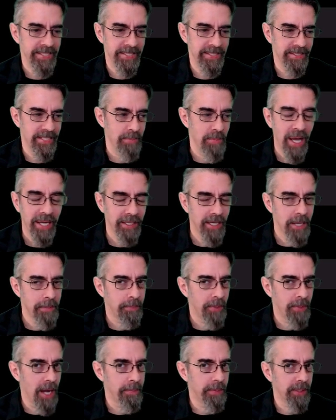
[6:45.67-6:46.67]
They might not
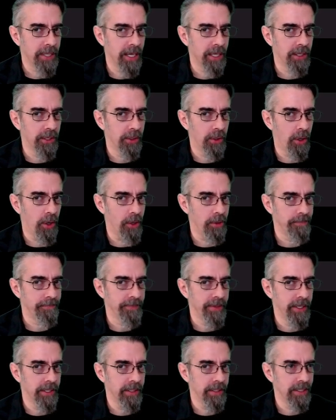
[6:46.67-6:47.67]
propagate at all,
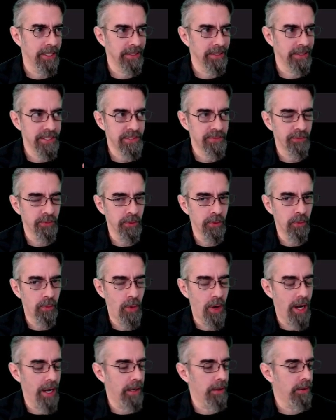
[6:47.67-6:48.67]
at least for a
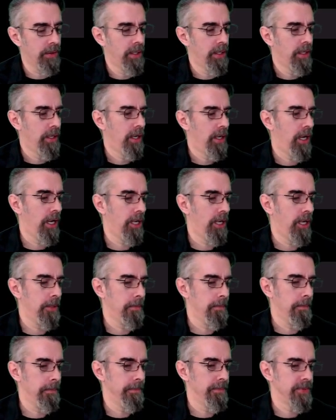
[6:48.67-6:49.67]
while.
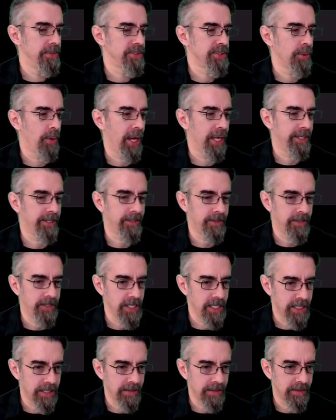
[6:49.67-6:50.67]
So I
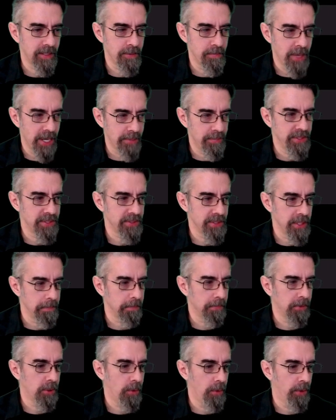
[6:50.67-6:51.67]
think there might be
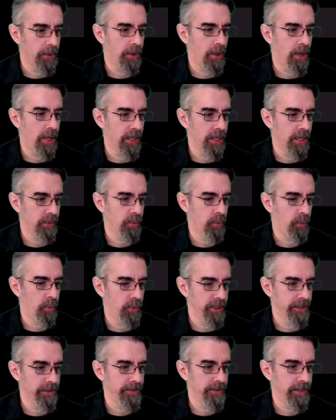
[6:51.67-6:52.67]
something going on
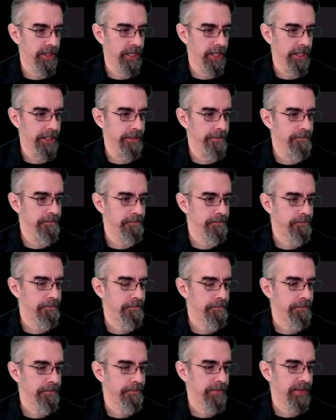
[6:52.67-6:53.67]
with
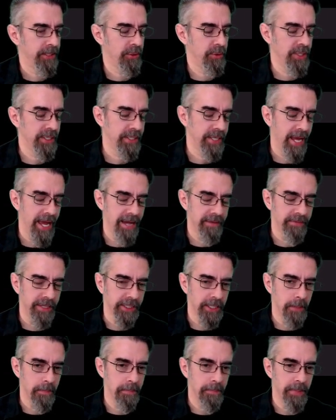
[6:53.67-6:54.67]
you need to have like
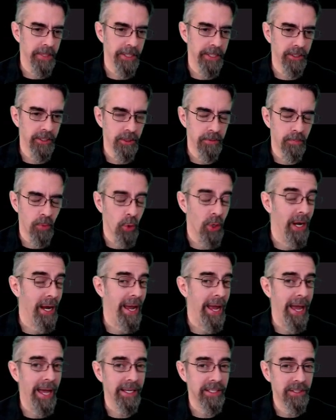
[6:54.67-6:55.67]
a bigger, more
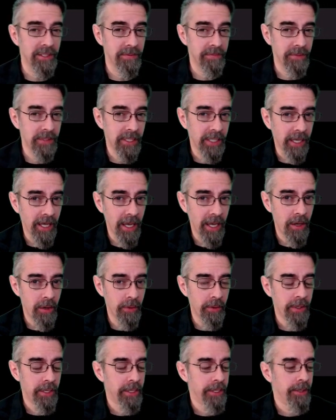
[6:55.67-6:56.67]
active
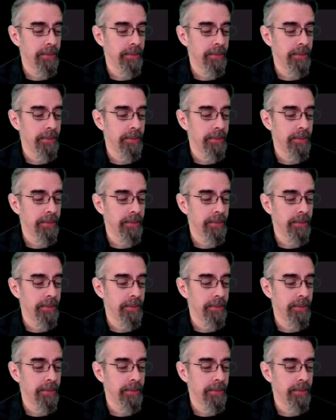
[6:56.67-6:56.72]
account.